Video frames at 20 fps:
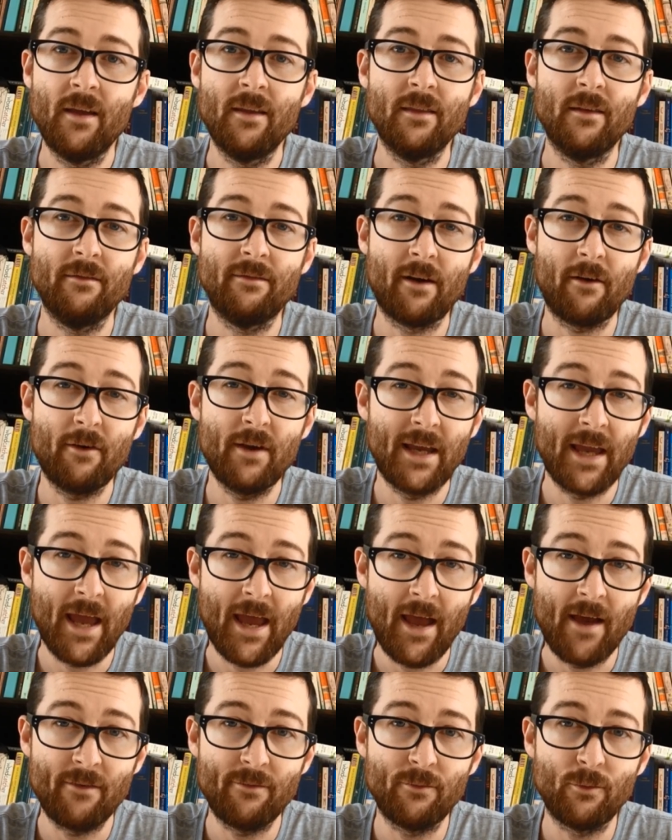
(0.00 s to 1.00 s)
the very
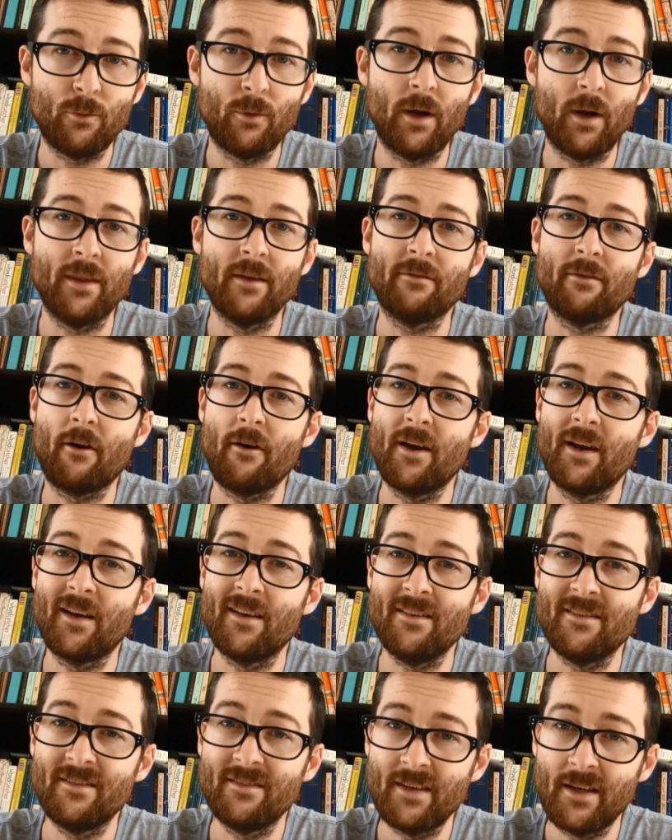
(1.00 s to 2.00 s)
careful and the very
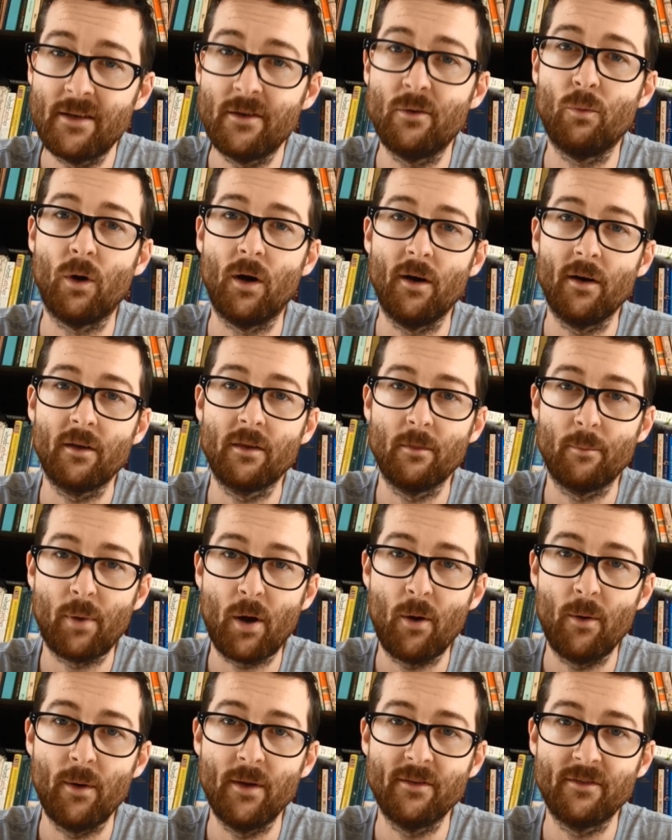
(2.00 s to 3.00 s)
considered work that
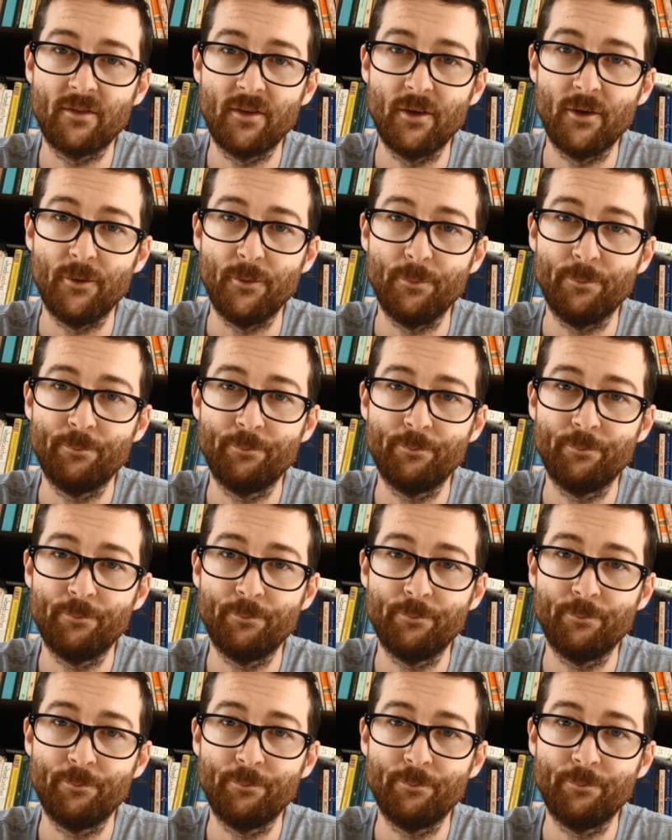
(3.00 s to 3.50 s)
poets do.